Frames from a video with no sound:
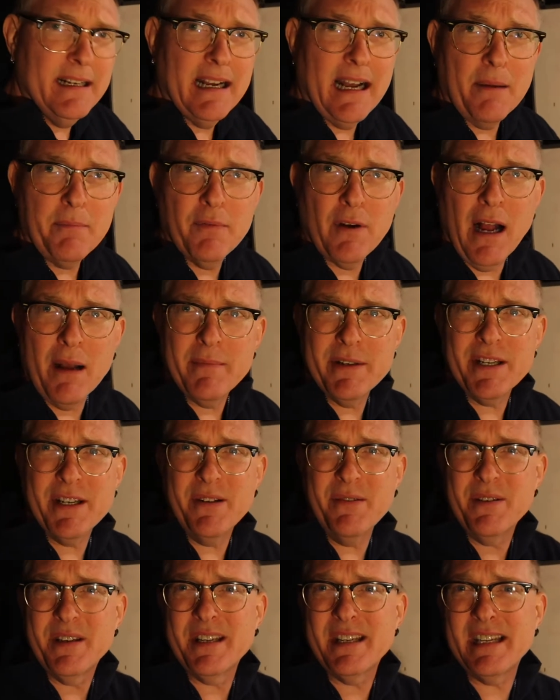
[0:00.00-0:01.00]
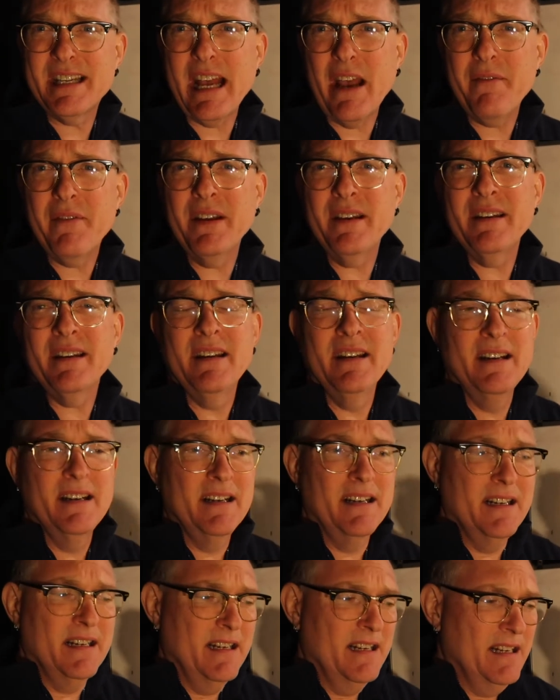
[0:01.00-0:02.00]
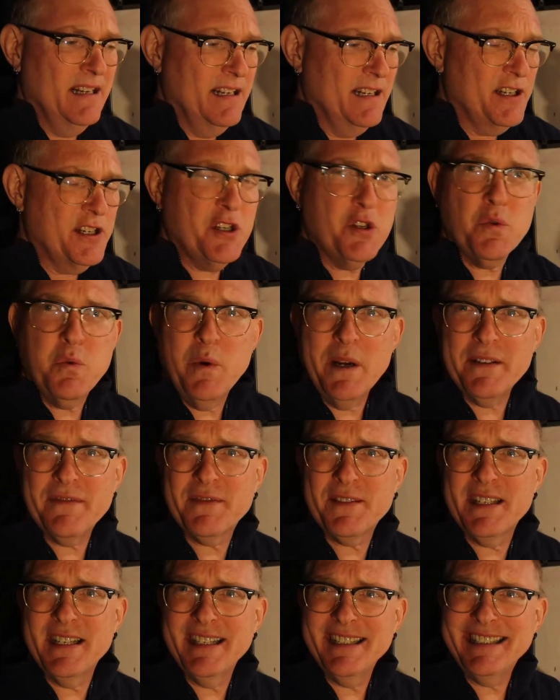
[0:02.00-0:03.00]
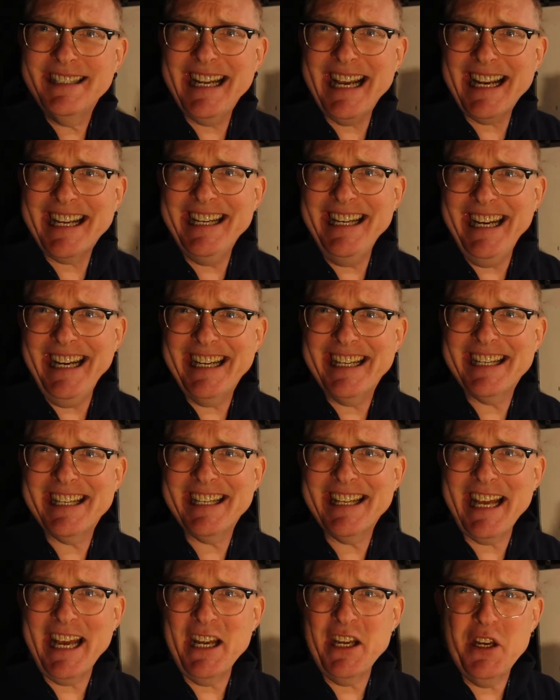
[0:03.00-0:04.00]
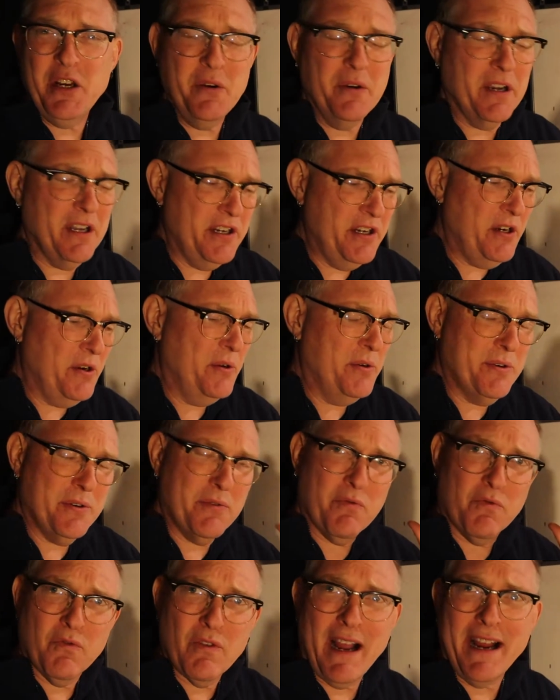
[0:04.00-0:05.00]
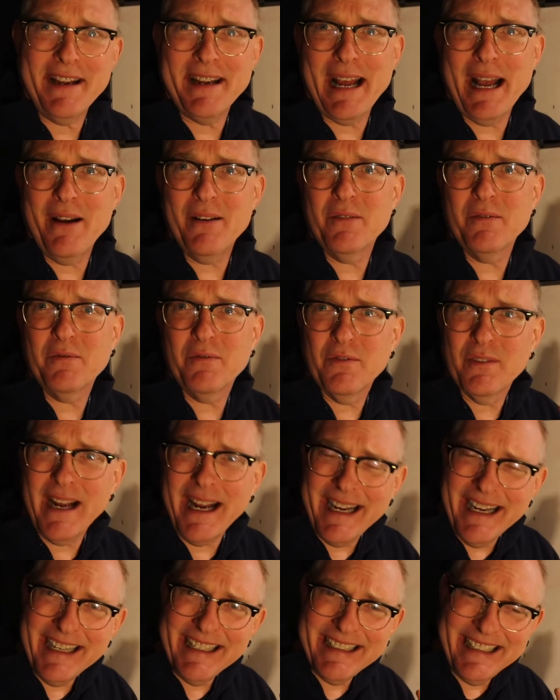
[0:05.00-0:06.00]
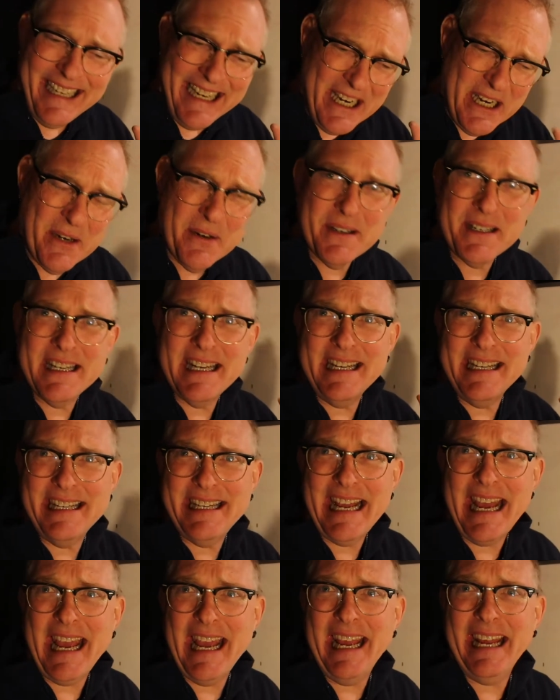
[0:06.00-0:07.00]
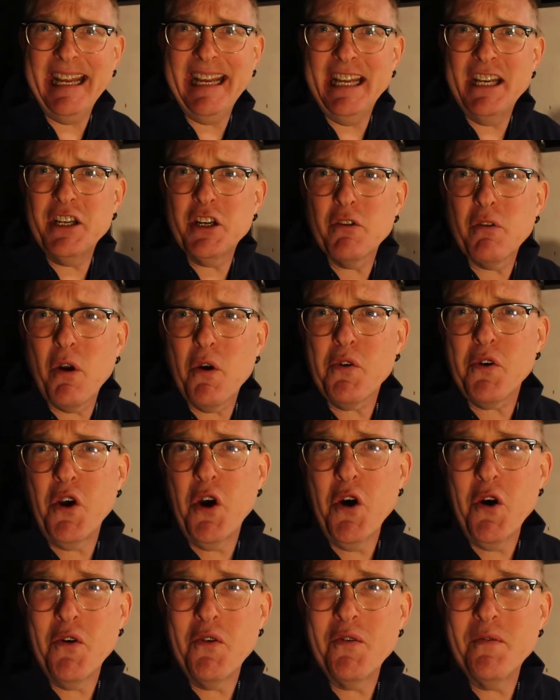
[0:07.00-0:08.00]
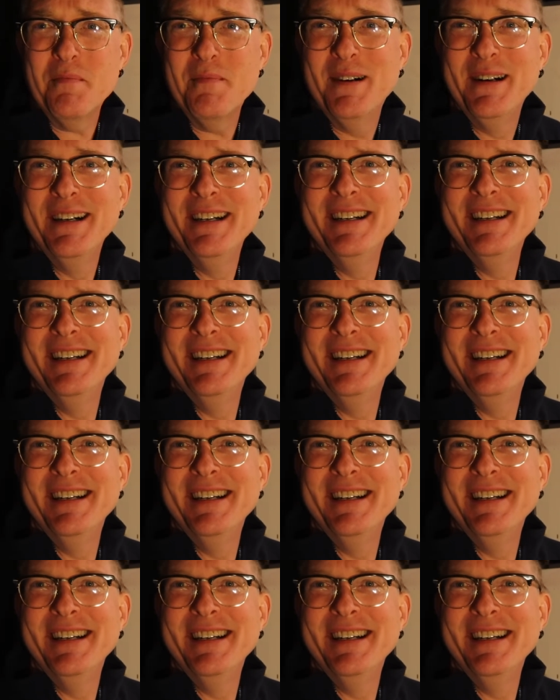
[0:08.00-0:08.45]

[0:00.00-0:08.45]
I promised you 7 swift techniques that you could use right now, right here today, in your own home,